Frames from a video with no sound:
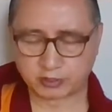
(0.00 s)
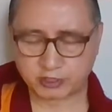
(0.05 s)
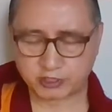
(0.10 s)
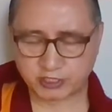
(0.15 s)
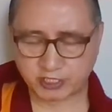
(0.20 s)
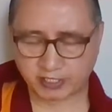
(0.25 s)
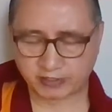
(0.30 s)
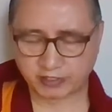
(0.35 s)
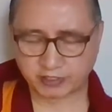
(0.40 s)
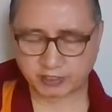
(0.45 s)

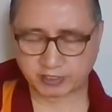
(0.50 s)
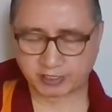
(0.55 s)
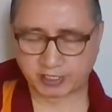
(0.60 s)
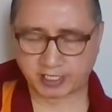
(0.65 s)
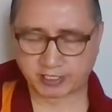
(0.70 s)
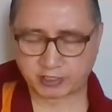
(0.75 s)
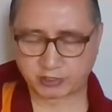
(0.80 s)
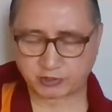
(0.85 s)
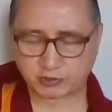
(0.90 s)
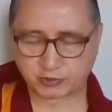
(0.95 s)
cherishing
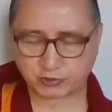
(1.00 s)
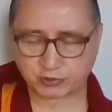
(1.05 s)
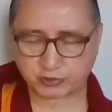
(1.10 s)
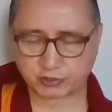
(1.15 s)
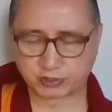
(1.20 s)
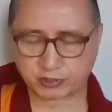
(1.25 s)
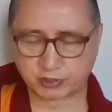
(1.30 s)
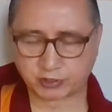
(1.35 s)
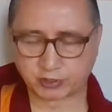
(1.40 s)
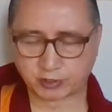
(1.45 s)

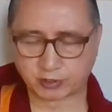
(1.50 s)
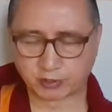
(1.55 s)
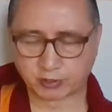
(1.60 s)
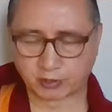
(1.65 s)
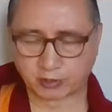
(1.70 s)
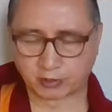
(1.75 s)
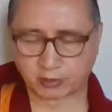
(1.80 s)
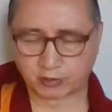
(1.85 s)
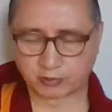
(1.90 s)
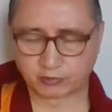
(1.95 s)
attitude
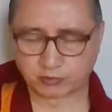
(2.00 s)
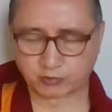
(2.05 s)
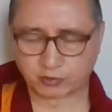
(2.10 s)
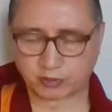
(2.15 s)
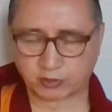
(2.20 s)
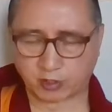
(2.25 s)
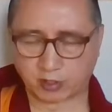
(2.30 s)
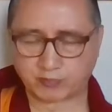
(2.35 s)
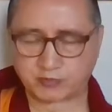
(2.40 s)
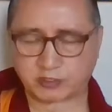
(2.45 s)
to
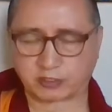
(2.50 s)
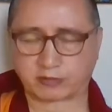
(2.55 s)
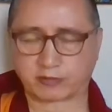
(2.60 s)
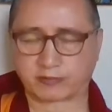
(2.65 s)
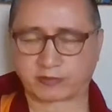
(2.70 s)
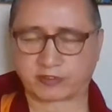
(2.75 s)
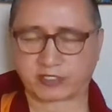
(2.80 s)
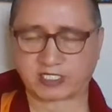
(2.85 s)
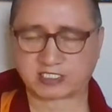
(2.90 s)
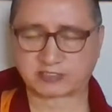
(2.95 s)
the object
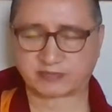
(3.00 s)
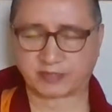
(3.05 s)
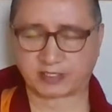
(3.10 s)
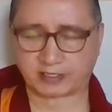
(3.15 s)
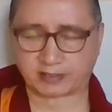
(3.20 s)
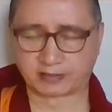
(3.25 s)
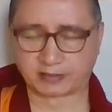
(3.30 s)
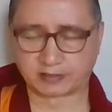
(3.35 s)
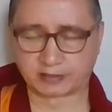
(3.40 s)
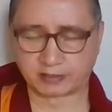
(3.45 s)
of
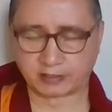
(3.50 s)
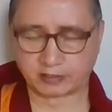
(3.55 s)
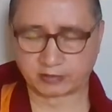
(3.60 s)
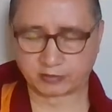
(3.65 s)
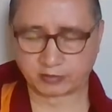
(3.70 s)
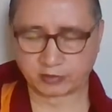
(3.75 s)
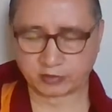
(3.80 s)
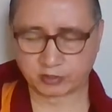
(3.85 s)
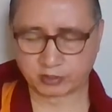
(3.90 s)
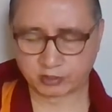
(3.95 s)
grasping.
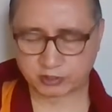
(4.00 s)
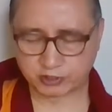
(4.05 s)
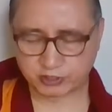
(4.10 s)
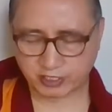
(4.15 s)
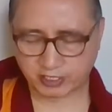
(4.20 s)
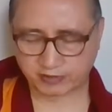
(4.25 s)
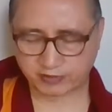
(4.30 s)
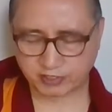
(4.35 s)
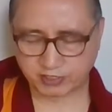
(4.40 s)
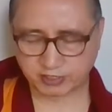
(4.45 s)

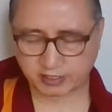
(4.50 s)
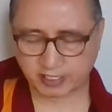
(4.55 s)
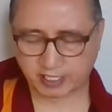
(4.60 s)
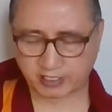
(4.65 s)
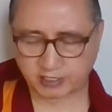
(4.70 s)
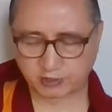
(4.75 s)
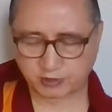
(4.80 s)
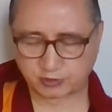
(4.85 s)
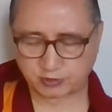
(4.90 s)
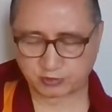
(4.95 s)
Cherishing
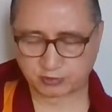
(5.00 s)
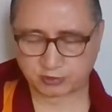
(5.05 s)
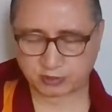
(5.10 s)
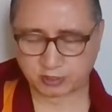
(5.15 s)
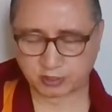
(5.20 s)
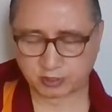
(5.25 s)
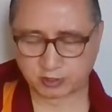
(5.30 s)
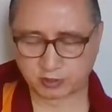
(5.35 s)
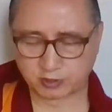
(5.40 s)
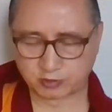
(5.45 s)
attitude
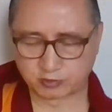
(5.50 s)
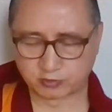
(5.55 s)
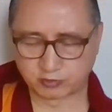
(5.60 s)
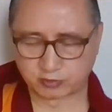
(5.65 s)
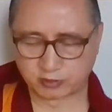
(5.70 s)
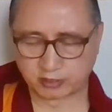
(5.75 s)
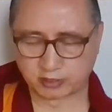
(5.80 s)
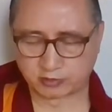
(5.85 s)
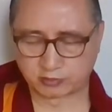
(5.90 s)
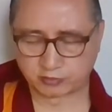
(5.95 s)
to
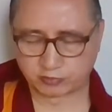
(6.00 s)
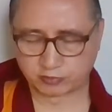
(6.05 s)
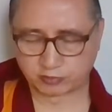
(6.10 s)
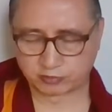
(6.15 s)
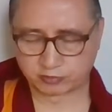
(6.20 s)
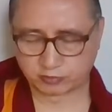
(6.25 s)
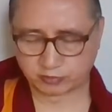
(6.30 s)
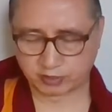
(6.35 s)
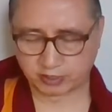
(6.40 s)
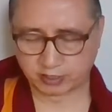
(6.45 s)

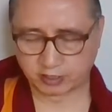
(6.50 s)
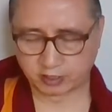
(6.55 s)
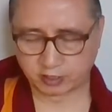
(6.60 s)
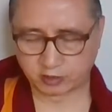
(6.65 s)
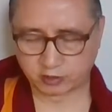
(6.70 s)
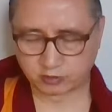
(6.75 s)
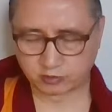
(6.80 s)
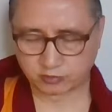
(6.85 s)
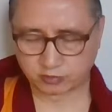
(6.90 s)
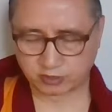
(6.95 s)

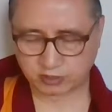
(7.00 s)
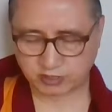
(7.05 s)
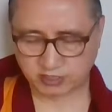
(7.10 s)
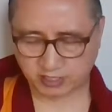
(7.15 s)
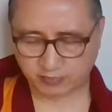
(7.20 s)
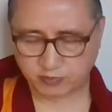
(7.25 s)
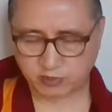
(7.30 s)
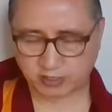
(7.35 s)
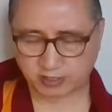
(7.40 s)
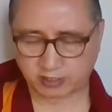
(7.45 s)
the
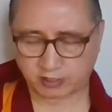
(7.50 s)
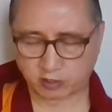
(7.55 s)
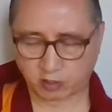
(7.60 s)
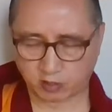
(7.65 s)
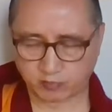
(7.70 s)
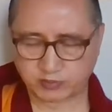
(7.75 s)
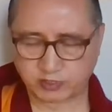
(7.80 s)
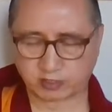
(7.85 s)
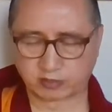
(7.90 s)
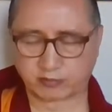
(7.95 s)
subject and
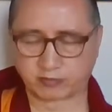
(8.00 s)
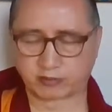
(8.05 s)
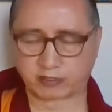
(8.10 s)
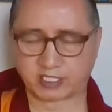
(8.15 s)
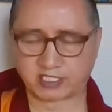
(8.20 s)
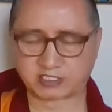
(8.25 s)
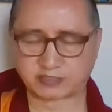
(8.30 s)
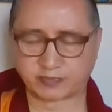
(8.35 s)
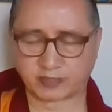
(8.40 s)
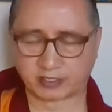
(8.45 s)
object of
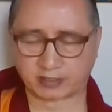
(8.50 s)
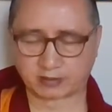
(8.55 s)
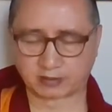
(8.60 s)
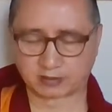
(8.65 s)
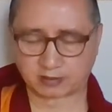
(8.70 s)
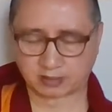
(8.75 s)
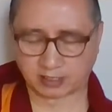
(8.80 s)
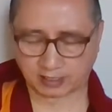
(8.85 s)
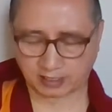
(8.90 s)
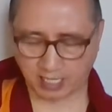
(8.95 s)
grasping,
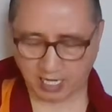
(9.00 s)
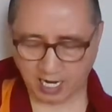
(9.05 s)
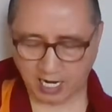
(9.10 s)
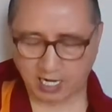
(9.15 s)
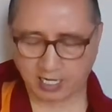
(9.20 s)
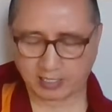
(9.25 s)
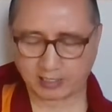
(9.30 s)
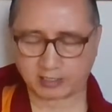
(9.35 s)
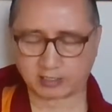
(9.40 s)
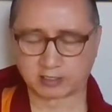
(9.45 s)
like
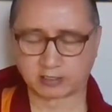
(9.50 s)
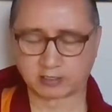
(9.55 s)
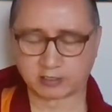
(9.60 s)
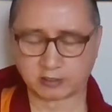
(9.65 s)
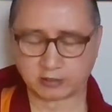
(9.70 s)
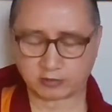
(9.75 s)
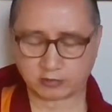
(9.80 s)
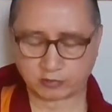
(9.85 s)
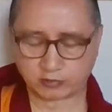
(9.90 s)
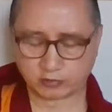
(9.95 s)
I.
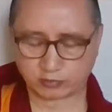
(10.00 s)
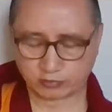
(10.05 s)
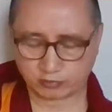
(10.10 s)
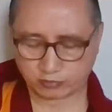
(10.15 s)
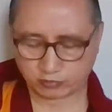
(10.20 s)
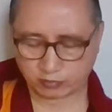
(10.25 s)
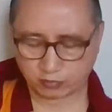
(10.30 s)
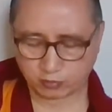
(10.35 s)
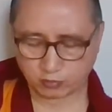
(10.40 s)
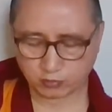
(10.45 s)

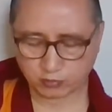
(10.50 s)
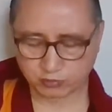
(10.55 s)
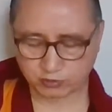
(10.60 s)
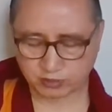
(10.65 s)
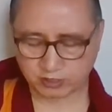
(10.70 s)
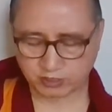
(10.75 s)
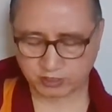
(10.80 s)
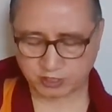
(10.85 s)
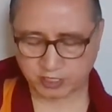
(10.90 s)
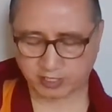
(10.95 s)
You
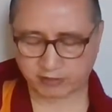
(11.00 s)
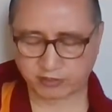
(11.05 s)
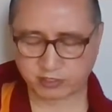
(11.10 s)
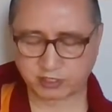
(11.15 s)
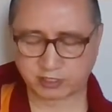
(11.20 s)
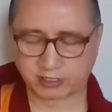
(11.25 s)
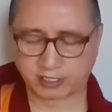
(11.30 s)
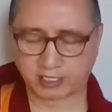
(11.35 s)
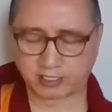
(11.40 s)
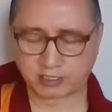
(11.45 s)
lose the
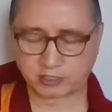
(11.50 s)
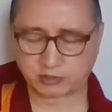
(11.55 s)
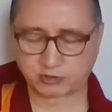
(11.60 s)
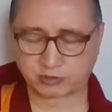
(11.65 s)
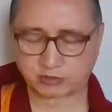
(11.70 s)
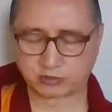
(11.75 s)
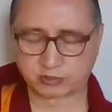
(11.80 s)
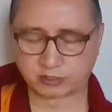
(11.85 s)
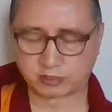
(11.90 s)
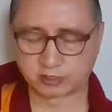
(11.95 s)
cherishing
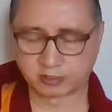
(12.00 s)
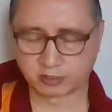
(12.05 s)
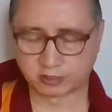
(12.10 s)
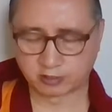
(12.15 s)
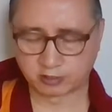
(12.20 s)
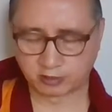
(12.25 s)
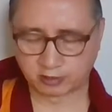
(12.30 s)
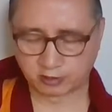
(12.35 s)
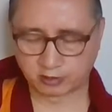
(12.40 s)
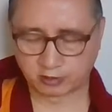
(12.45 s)
attitude
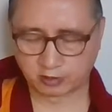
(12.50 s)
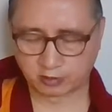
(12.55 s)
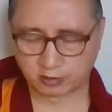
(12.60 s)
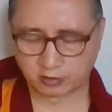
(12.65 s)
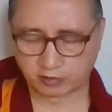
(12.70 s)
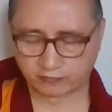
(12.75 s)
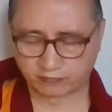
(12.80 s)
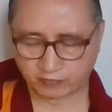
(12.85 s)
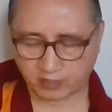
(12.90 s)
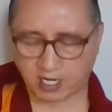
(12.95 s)

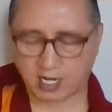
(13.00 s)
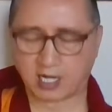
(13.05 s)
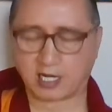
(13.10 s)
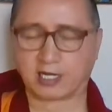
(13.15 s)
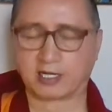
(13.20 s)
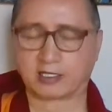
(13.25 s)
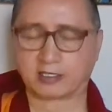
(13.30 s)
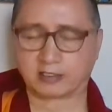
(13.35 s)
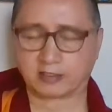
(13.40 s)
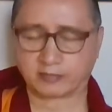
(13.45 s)
of
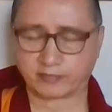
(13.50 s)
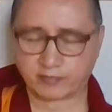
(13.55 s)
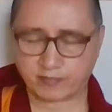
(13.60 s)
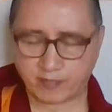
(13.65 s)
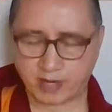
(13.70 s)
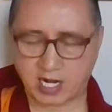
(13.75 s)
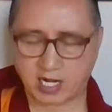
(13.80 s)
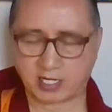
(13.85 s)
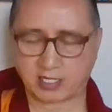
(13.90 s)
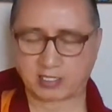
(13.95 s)
I,
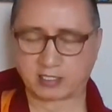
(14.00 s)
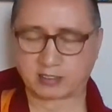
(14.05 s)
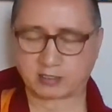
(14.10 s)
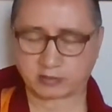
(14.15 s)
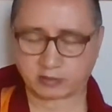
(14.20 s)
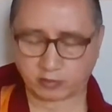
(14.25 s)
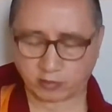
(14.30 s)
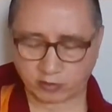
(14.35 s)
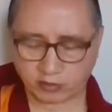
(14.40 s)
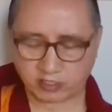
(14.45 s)
mine,
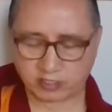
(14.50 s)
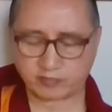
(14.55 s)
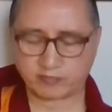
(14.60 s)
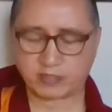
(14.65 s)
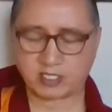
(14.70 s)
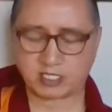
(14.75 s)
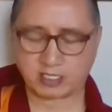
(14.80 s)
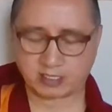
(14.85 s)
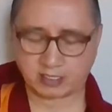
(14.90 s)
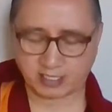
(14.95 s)
only
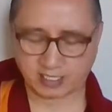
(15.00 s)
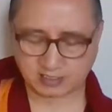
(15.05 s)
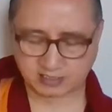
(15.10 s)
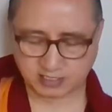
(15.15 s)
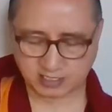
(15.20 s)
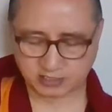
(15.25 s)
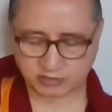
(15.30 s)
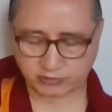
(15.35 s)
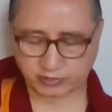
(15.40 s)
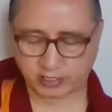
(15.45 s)
me,
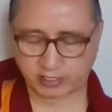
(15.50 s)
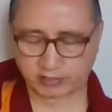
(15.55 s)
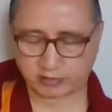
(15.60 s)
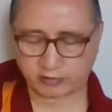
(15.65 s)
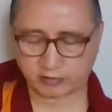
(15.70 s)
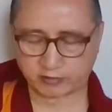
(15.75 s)
etc.